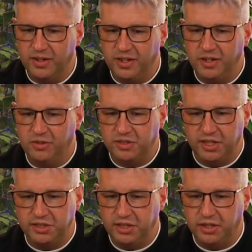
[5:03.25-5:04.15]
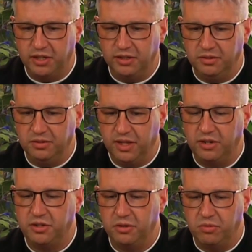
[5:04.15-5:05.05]
You know, it says in the letter
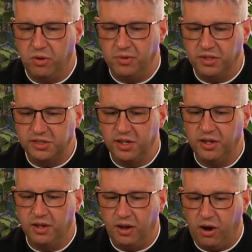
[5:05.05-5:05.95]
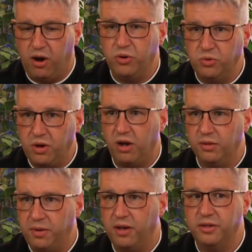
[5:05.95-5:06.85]
to the Romans, all who call
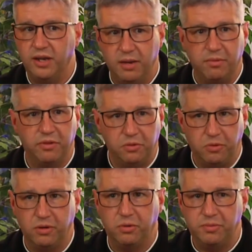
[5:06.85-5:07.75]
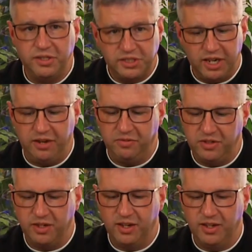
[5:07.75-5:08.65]
upon the name of the Lord will be saved.
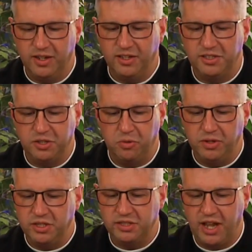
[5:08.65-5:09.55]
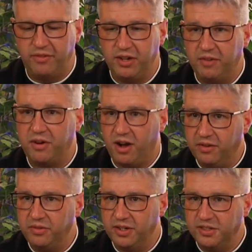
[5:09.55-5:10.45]
And so we just have to have
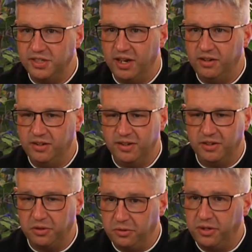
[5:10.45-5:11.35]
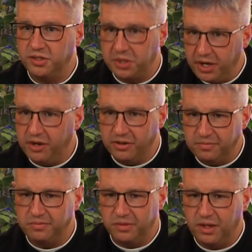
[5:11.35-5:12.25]
confidence that the Lord is there
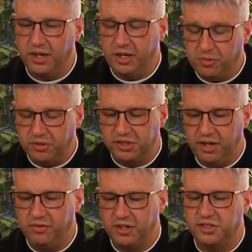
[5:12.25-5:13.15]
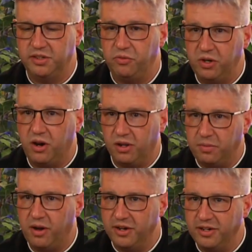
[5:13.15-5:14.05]
and he will save us if we call
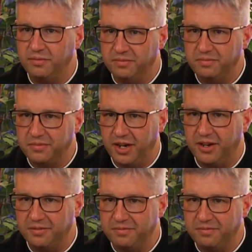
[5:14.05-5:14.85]
upon him. Yeah.